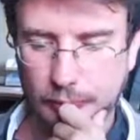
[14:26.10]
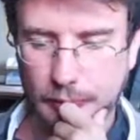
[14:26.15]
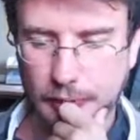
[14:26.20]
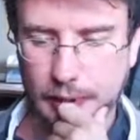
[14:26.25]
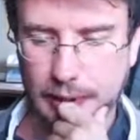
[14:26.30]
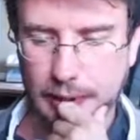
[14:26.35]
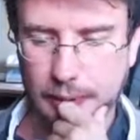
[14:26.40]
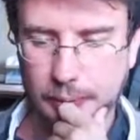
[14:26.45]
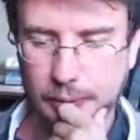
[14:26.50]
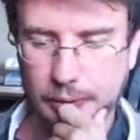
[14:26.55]

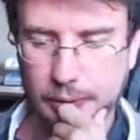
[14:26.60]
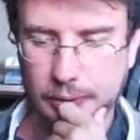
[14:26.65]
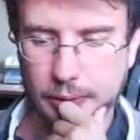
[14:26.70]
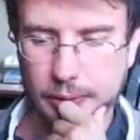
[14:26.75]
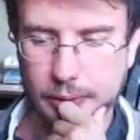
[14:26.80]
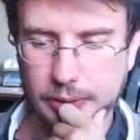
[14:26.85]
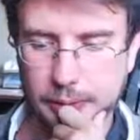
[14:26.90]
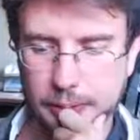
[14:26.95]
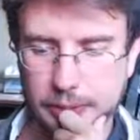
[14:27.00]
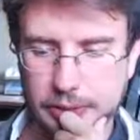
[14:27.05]
And we're going to
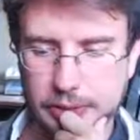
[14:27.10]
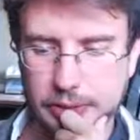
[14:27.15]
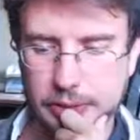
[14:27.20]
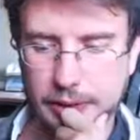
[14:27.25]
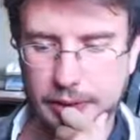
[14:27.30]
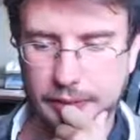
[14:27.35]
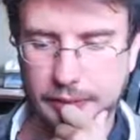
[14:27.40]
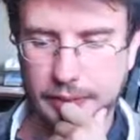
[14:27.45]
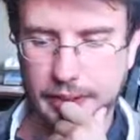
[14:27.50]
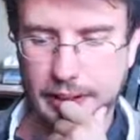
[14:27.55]
Holy
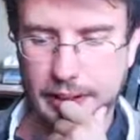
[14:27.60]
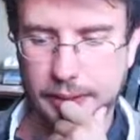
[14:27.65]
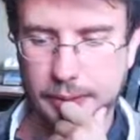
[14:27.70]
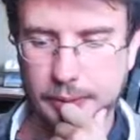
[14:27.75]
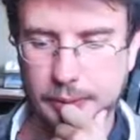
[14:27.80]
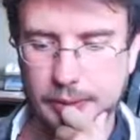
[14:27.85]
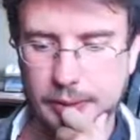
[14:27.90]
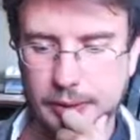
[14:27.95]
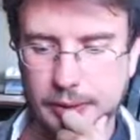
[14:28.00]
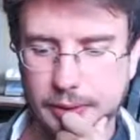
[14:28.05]
Missile
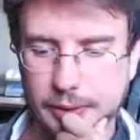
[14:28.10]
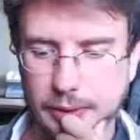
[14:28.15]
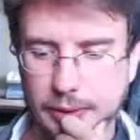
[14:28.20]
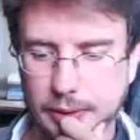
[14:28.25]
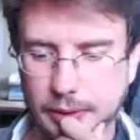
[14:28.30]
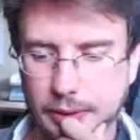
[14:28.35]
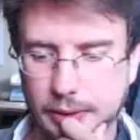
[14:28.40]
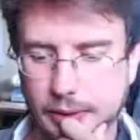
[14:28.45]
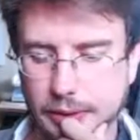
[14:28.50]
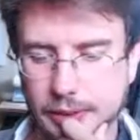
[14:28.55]
down
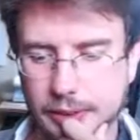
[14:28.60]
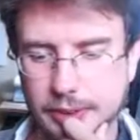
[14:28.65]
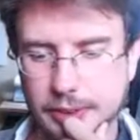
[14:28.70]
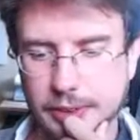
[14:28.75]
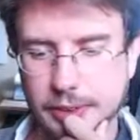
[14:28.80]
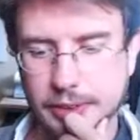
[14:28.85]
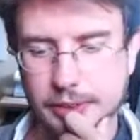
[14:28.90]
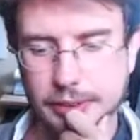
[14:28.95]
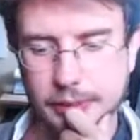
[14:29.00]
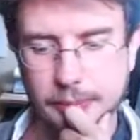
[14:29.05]
the
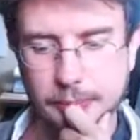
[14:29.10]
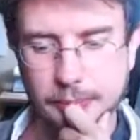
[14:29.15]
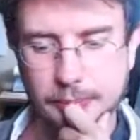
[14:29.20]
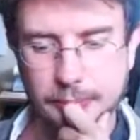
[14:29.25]
Assistant.